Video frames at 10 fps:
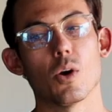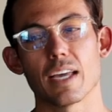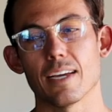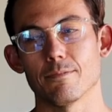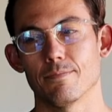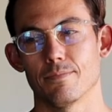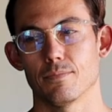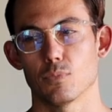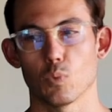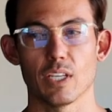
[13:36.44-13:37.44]
okay.
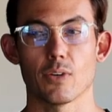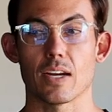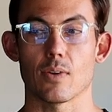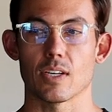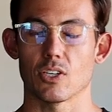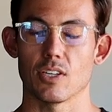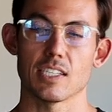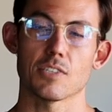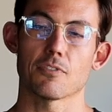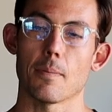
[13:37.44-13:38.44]
Really great question.
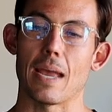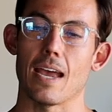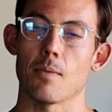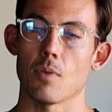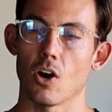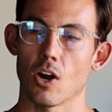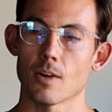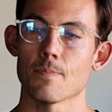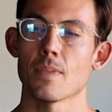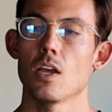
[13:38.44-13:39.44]
This is from
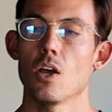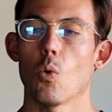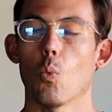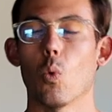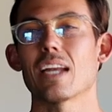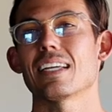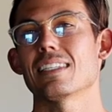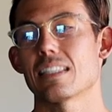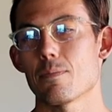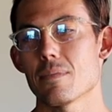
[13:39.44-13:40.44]
MR. What
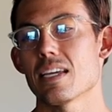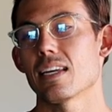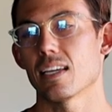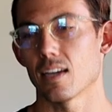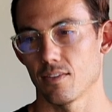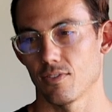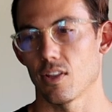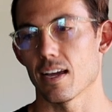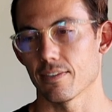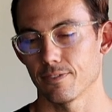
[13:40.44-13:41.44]
is the meaning of
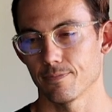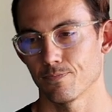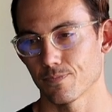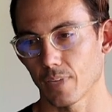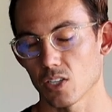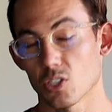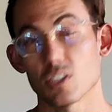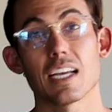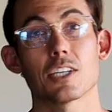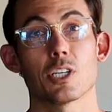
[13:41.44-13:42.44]
life? So
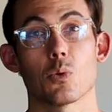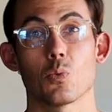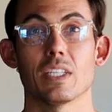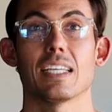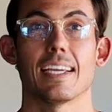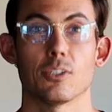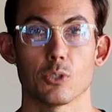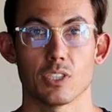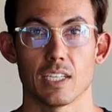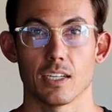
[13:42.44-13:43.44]
it's actually a really
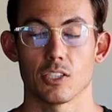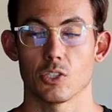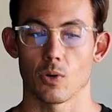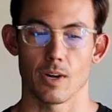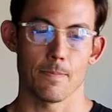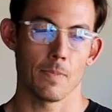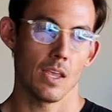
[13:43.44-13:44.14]
interesting story.